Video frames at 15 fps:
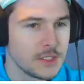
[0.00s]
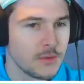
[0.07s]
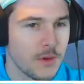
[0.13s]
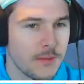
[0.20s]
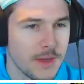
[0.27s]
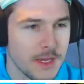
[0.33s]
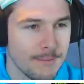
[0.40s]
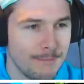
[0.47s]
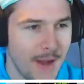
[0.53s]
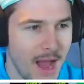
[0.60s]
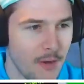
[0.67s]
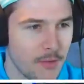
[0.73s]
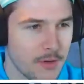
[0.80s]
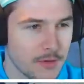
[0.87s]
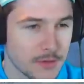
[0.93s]
to where we can
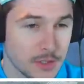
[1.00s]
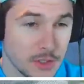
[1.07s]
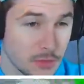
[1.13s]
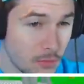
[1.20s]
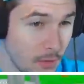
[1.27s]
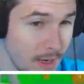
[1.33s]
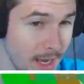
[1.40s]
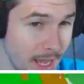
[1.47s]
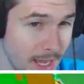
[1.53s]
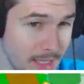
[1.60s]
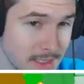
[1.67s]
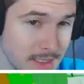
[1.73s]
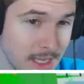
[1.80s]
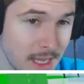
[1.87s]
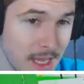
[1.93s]
buy one of those droid
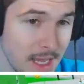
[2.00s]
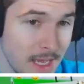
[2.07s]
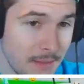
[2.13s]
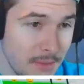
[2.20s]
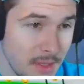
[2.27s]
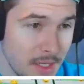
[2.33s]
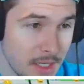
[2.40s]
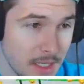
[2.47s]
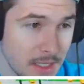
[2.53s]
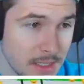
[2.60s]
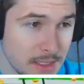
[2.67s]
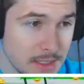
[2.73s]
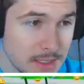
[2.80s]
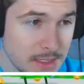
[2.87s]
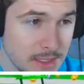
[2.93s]
eggs
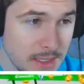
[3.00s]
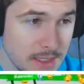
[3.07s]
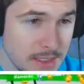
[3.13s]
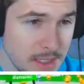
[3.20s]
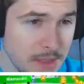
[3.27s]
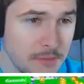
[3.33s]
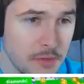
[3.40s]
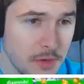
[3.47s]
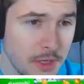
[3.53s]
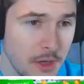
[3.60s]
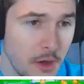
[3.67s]
because they seem pretty